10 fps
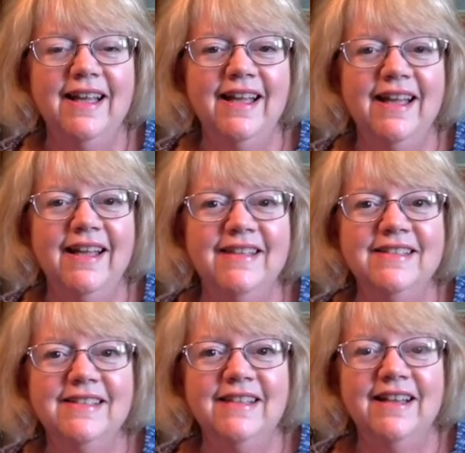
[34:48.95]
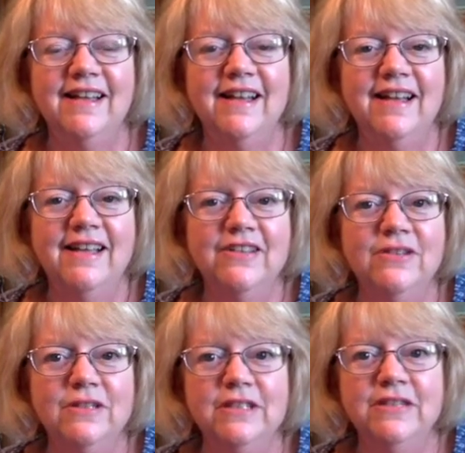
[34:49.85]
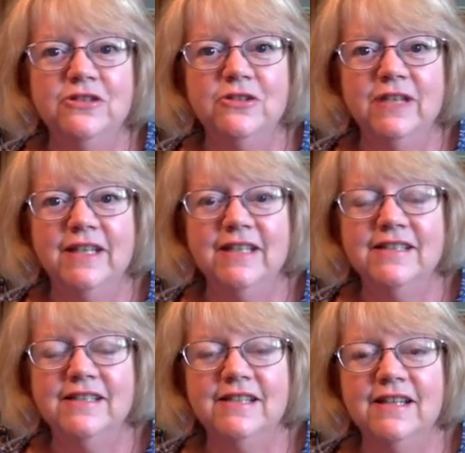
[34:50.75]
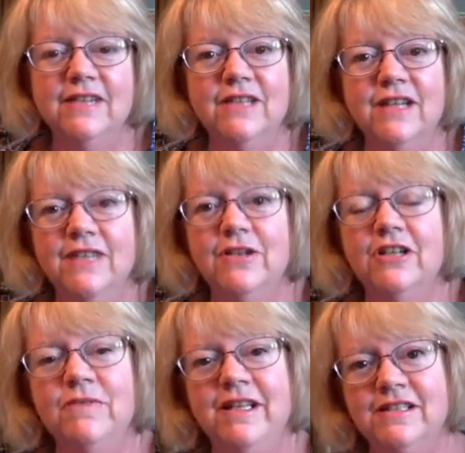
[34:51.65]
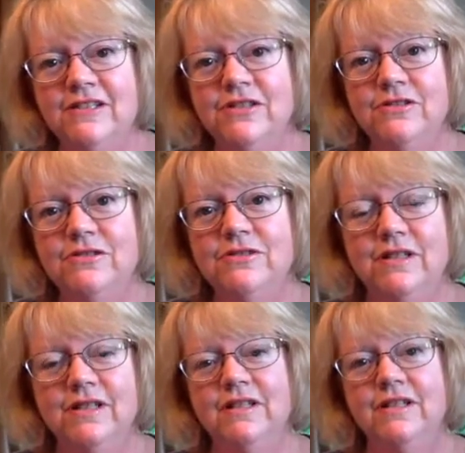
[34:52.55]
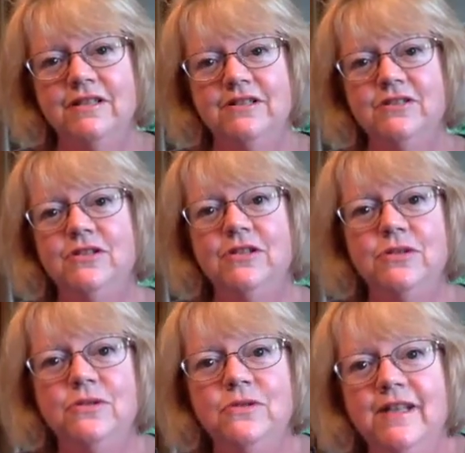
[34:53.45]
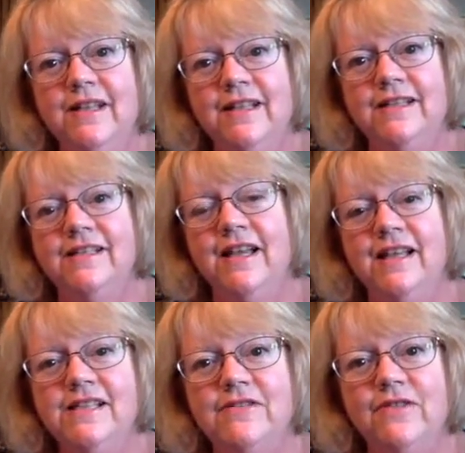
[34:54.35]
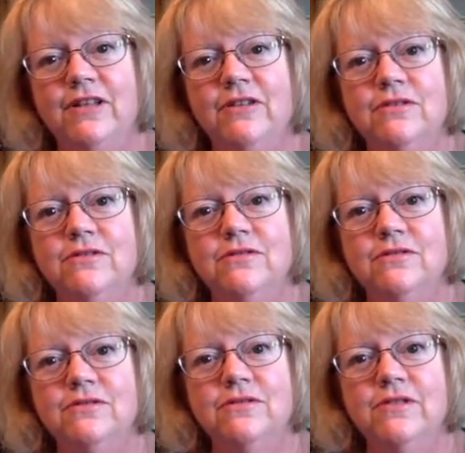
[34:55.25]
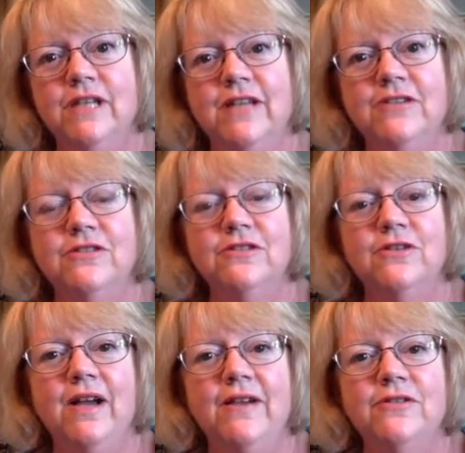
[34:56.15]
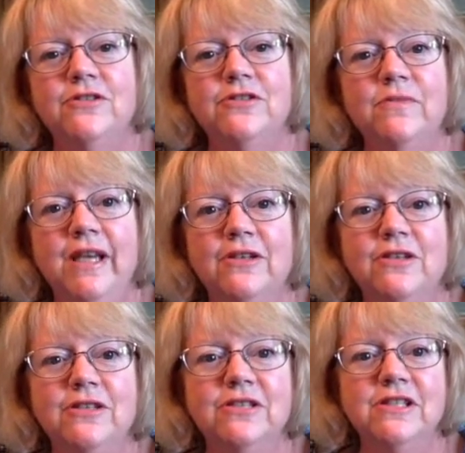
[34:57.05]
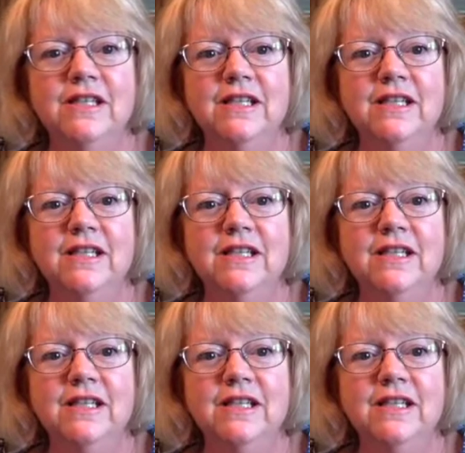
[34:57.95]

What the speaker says: And I thoroughly enjoyed it, and I would highly recommend it to to you. And as fellow creators, crafters, makers,